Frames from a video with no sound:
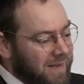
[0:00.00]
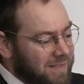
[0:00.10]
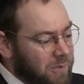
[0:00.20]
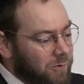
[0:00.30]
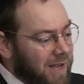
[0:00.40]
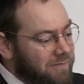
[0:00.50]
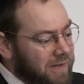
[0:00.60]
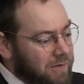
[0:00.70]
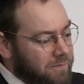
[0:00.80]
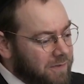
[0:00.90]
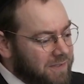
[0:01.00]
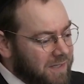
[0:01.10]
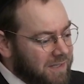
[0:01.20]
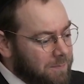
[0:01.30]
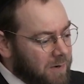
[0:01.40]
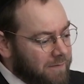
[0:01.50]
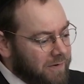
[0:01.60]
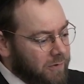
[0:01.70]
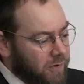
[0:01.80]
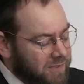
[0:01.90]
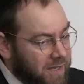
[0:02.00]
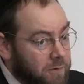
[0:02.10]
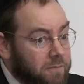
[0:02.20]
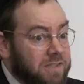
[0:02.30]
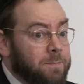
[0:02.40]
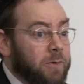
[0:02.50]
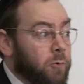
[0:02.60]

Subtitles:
So live data versus profit and loss data for split